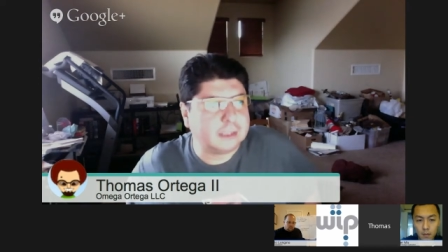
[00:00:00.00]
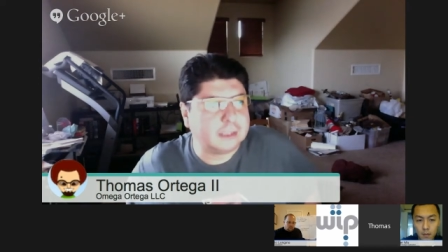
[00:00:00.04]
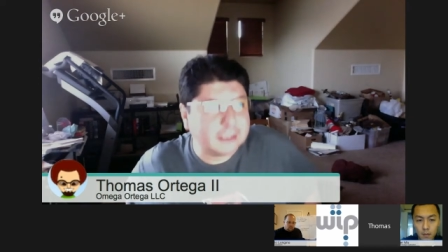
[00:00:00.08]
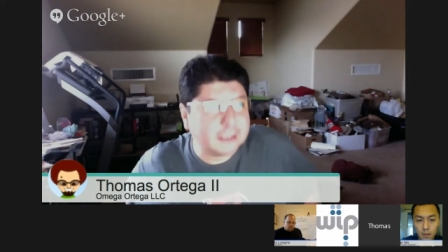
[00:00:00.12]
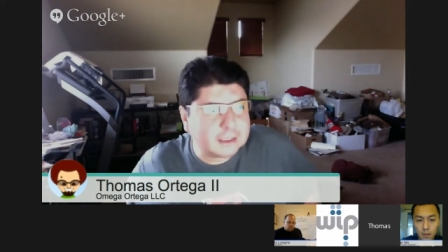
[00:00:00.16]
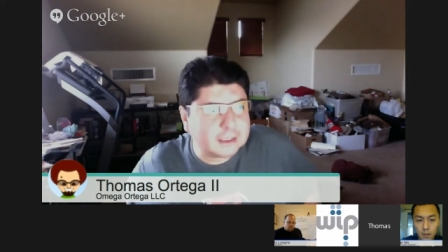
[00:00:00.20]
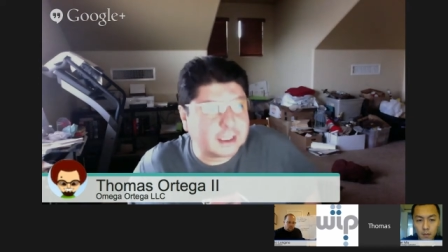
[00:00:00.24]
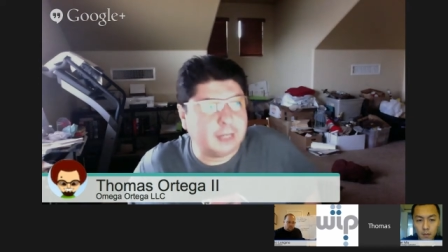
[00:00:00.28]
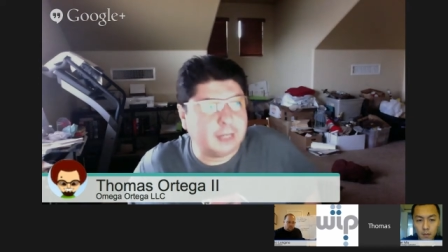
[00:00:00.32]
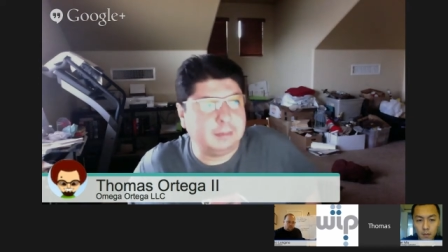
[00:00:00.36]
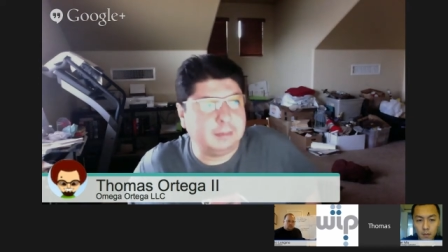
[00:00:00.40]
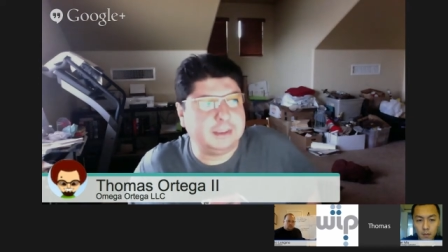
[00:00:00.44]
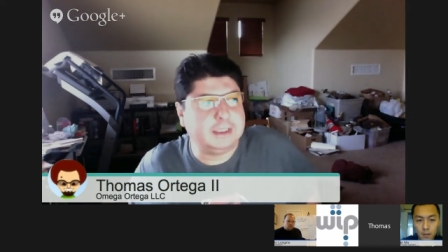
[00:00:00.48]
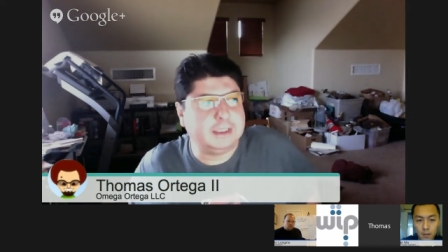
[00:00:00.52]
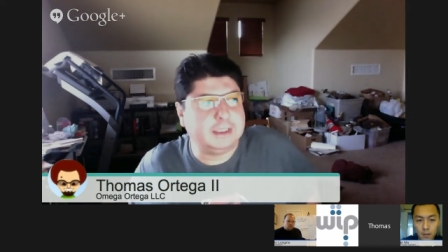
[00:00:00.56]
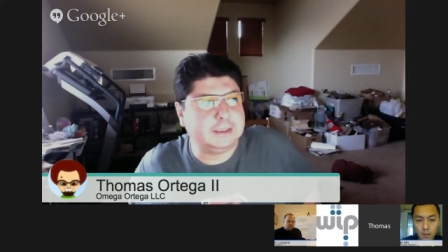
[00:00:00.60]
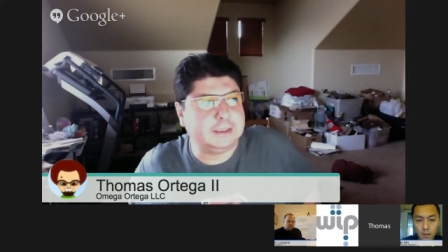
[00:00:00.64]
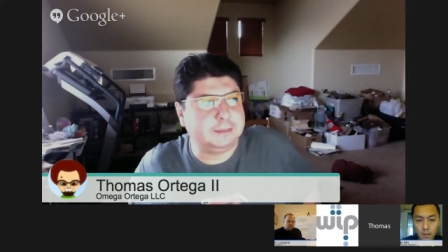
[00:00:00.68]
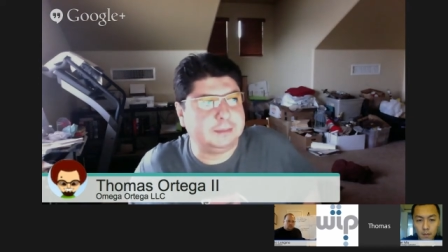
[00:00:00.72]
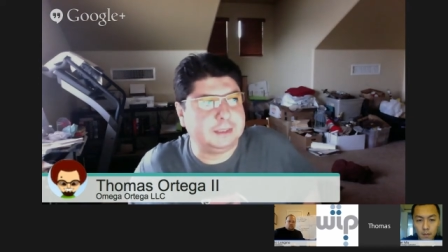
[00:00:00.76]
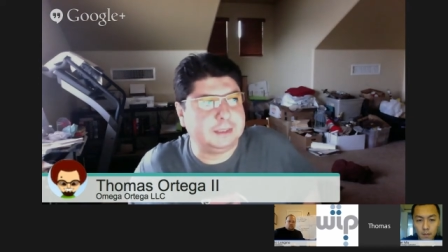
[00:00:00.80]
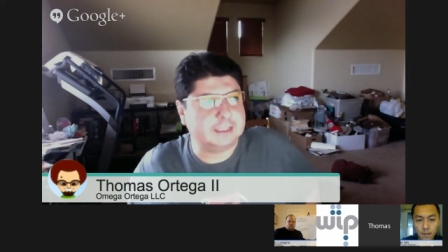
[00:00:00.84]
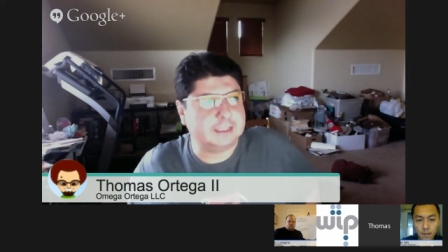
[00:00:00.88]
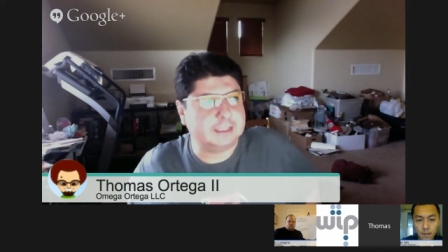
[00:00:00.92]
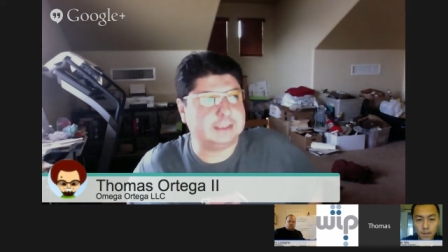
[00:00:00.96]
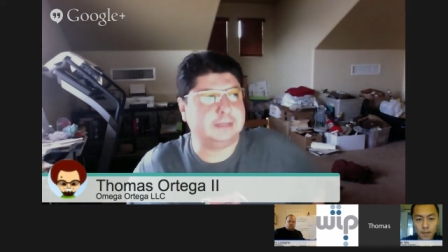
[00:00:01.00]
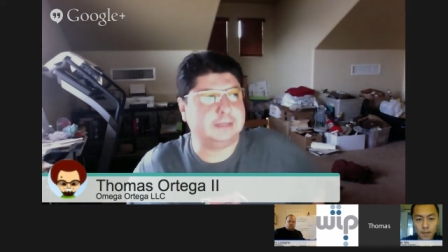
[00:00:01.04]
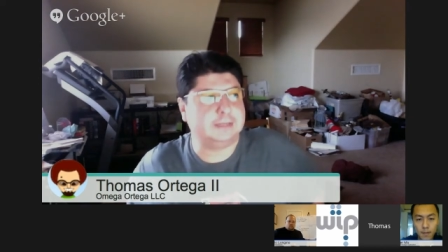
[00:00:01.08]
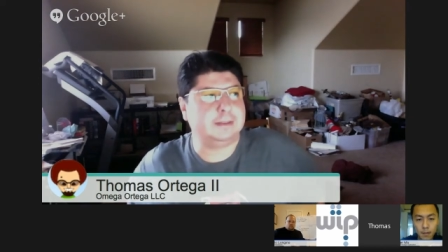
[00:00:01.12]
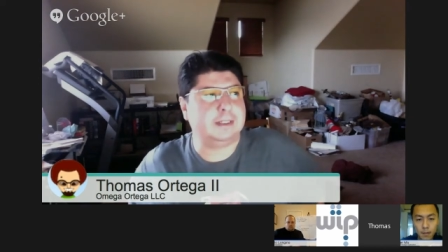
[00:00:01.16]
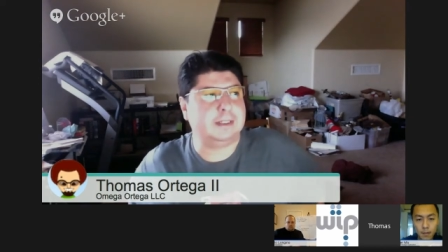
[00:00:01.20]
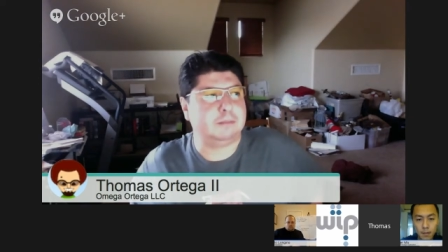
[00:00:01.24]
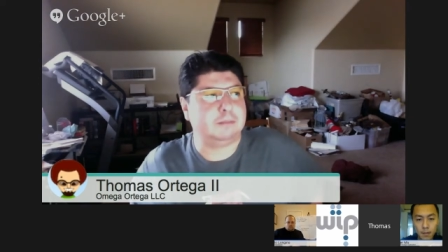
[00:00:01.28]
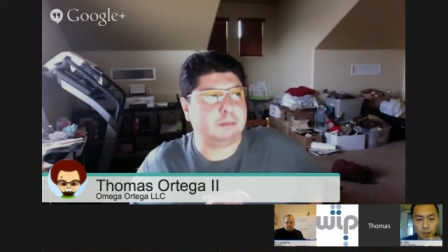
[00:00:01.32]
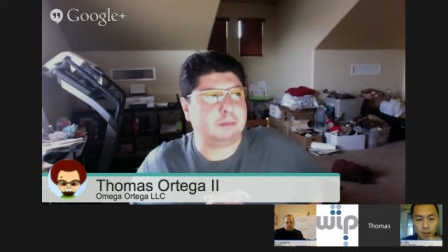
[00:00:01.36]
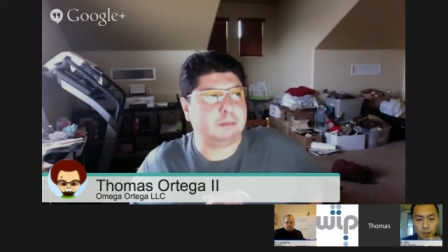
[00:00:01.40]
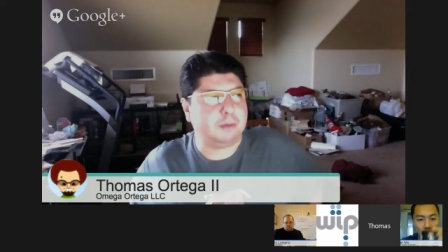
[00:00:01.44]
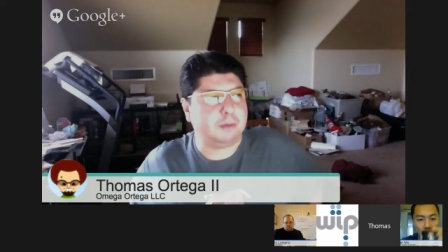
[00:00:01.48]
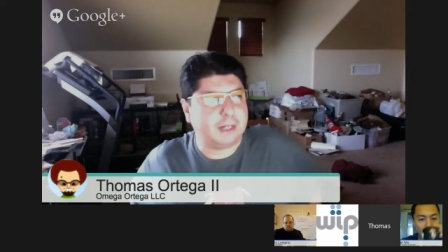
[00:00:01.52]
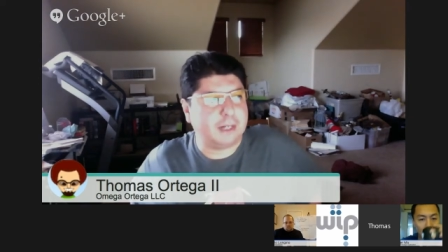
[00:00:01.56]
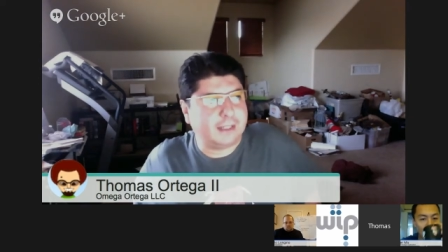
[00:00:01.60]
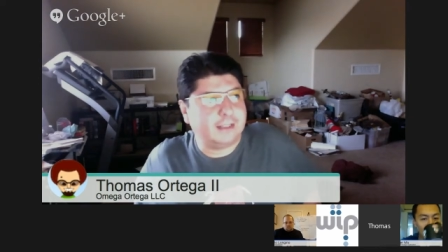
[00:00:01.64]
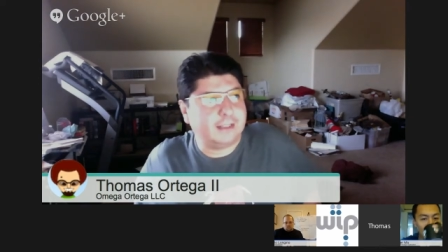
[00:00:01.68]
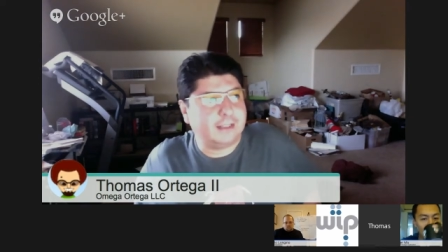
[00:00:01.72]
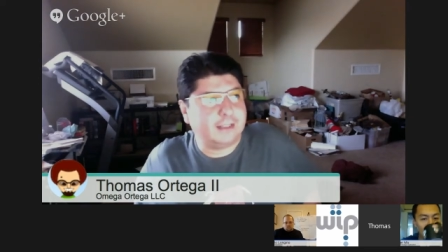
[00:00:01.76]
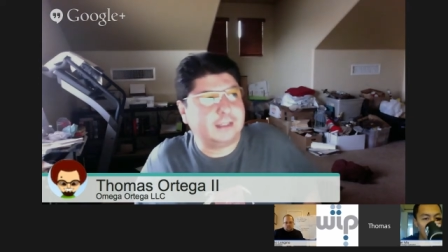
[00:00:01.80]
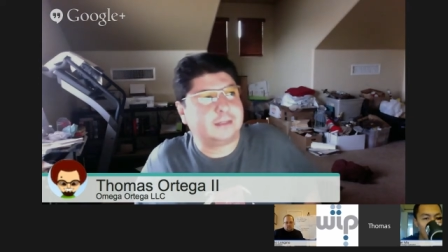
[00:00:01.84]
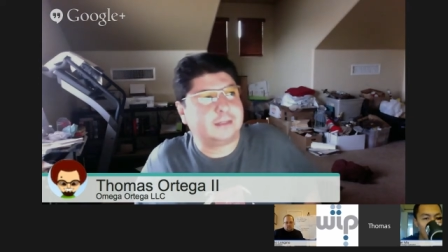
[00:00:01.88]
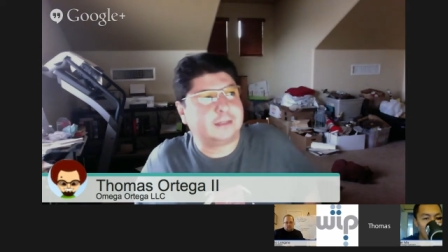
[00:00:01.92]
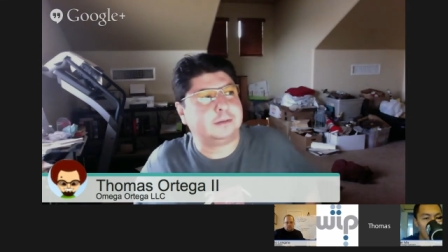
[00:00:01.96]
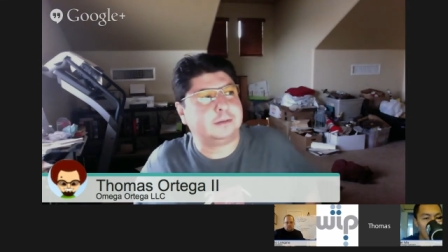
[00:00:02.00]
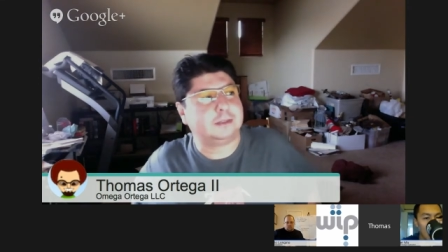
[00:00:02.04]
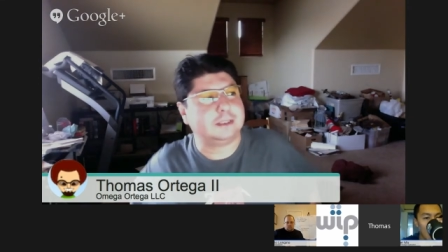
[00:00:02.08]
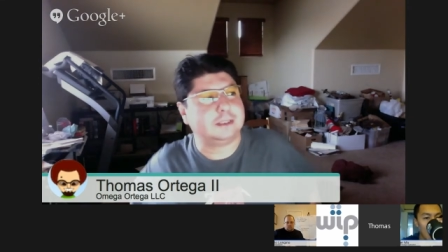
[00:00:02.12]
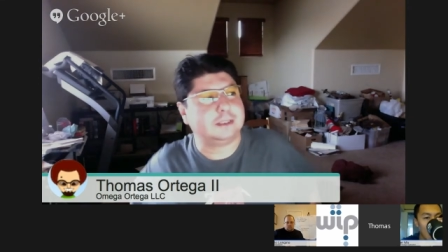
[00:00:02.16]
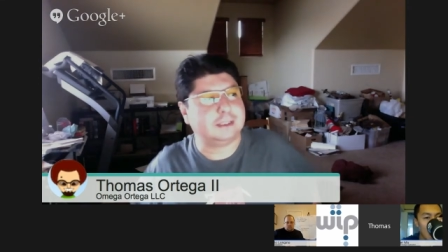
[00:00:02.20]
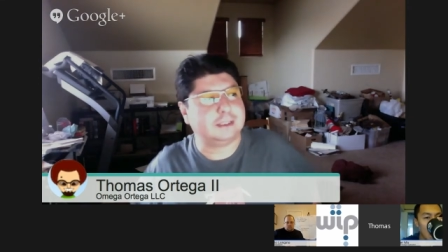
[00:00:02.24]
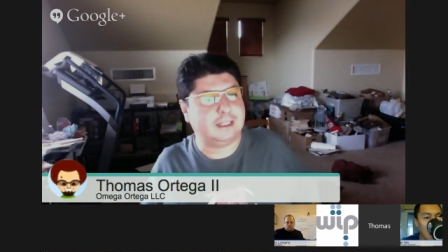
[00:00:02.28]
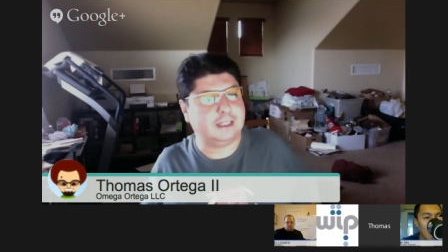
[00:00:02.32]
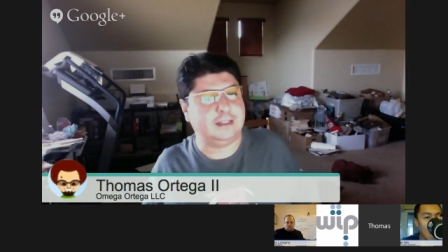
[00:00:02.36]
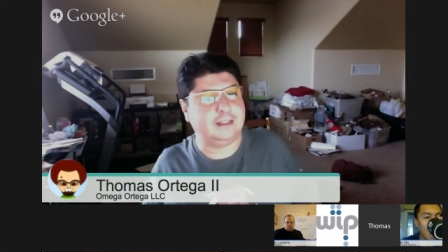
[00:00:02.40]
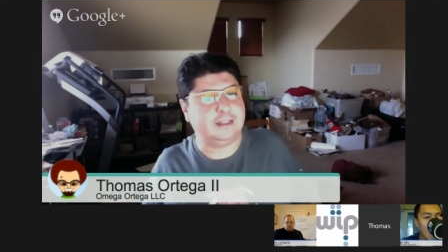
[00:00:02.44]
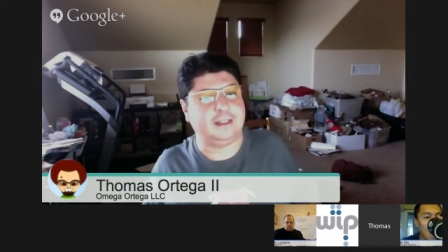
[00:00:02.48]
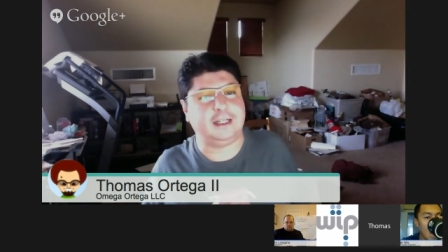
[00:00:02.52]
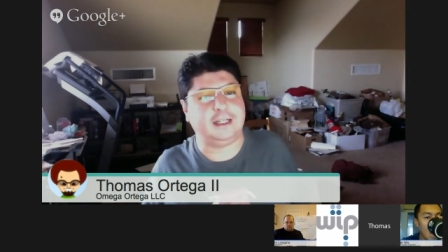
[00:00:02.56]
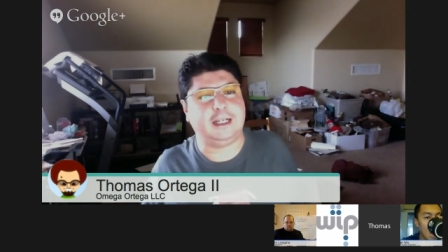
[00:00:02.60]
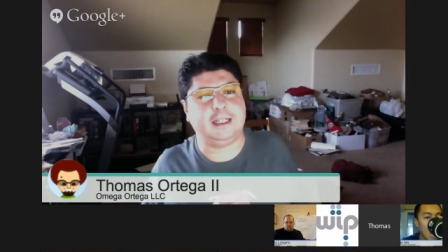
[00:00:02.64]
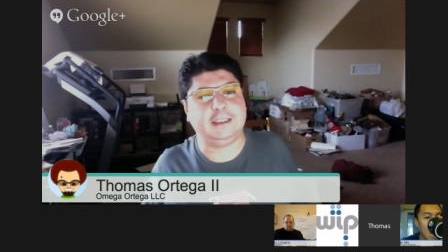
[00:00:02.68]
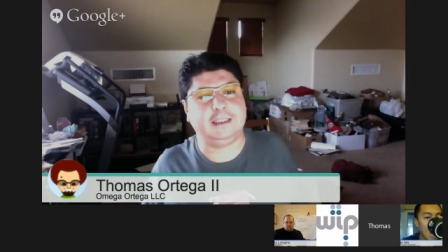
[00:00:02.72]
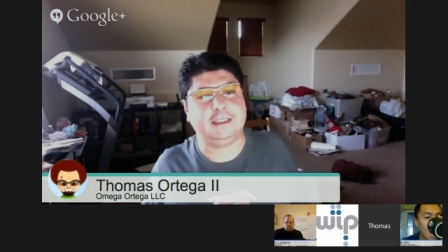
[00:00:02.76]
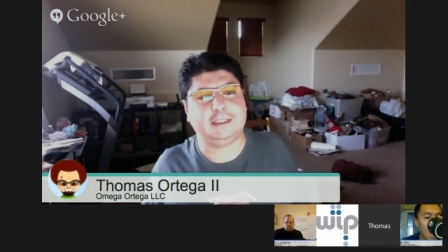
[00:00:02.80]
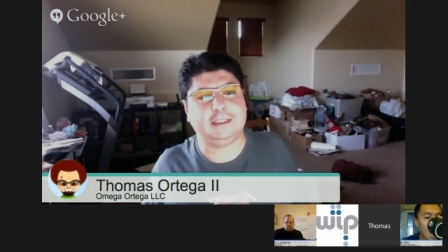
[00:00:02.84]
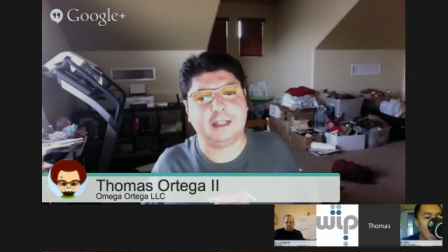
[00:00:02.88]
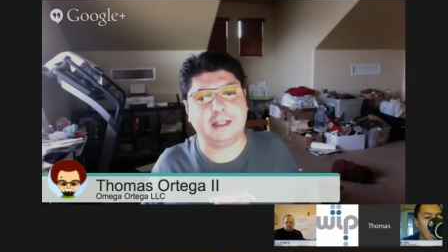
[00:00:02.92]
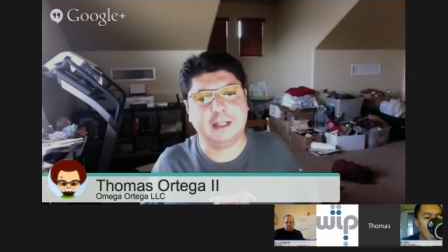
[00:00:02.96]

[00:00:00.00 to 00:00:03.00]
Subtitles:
good competition because I'm going to break this rule and tell you guys.